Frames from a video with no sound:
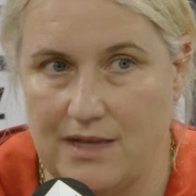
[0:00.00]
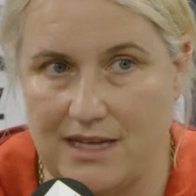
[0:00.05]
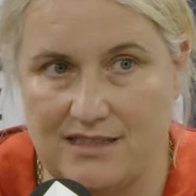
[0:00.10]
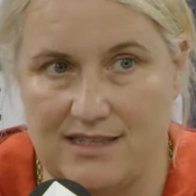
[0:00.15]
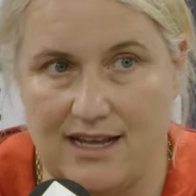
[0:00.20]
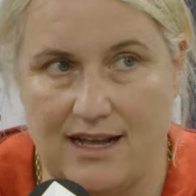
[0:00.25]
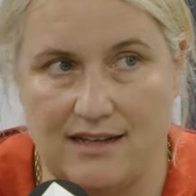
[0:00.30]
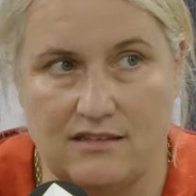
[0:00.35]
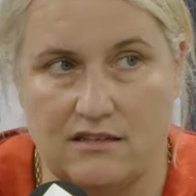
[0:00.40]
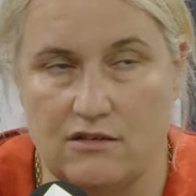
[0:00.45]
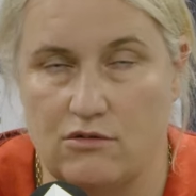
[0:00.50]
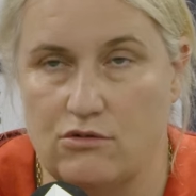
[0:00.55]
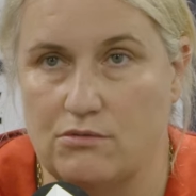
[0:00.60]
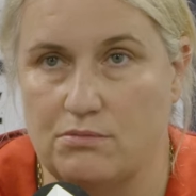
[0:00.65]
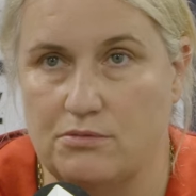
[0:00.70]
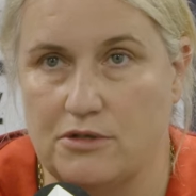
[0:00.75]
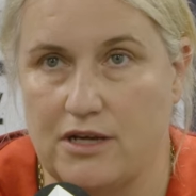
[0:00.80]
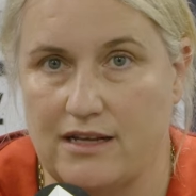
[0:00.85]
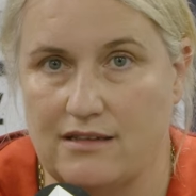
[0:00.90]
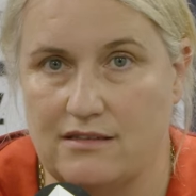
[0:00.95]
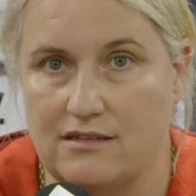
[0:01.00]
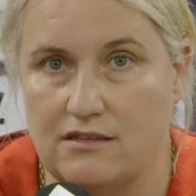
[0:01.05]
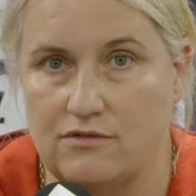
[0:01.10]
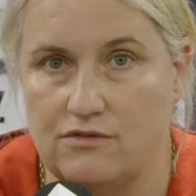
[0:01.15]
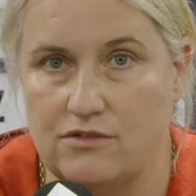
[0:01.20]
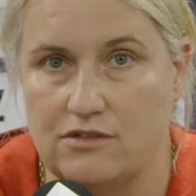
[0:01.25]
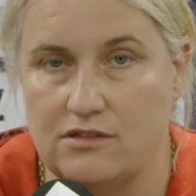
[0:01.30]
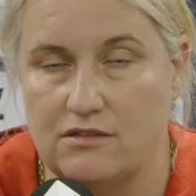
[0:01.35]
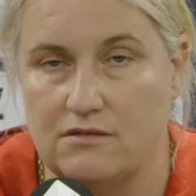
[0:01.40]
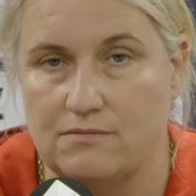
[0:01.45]
our tactical
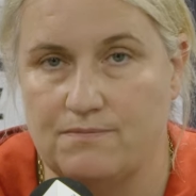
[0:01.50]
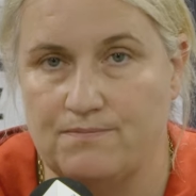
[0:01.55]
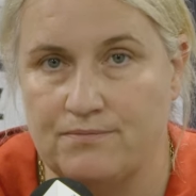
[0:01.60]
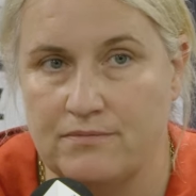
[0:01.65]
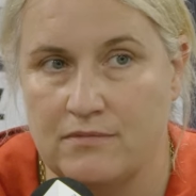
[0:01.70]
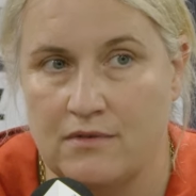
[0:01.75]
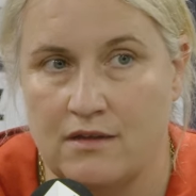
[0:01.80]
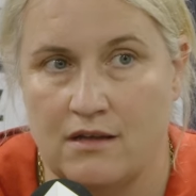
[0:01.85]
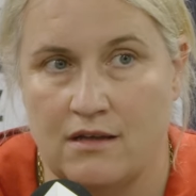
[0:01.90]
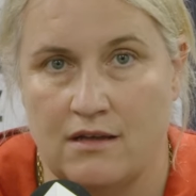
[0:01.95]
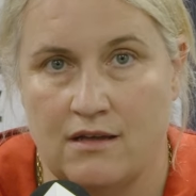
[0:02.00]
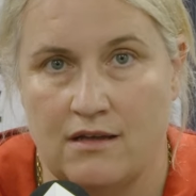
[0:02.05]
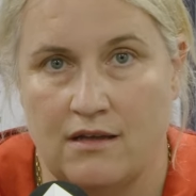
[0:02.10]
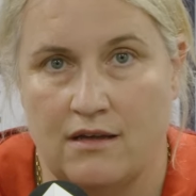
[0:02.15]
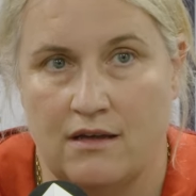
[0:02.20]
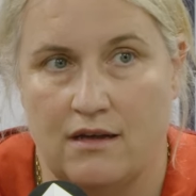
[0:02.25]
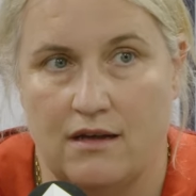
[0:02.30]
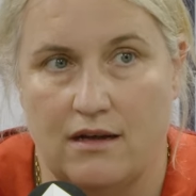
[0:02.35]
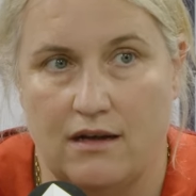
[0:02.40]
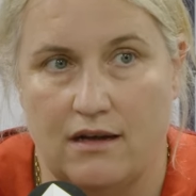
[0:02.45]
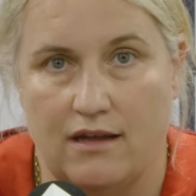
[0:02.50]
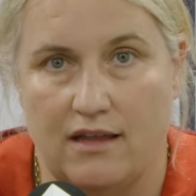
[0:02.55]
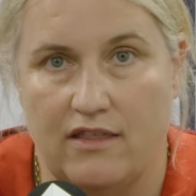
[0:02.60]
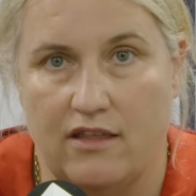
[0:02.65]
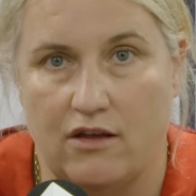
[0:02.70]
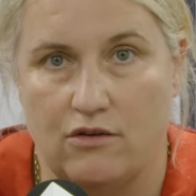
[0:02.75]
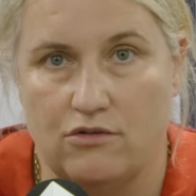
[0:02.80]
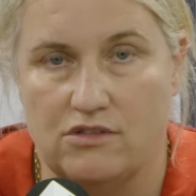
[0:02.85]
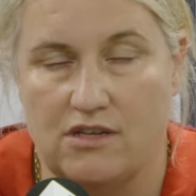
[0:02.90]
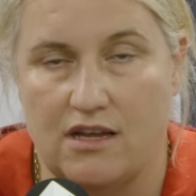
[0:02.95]
objectives uh, in
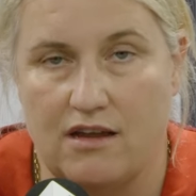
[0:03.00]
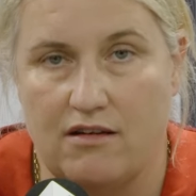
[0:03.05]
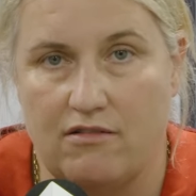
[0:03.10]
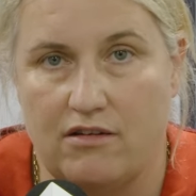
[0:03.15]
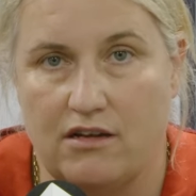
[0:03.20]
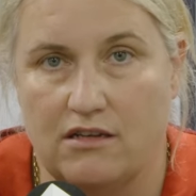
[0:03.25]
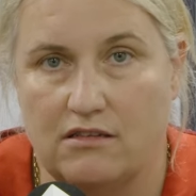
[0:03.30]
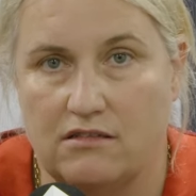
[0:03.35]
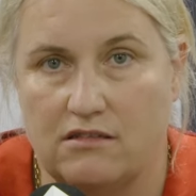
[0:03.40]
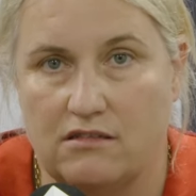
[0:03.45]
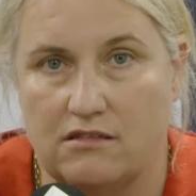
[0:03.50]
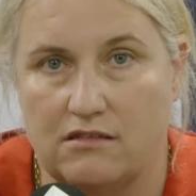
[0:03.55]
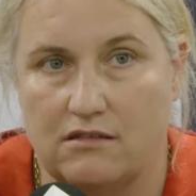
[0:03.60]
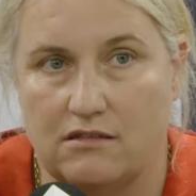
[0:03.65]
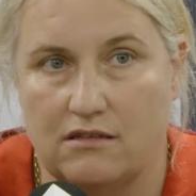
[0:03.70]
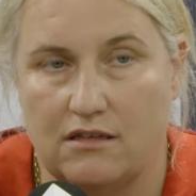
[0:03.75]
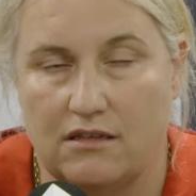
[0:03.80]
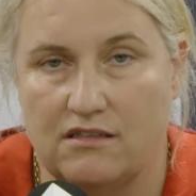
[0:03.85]
those areas.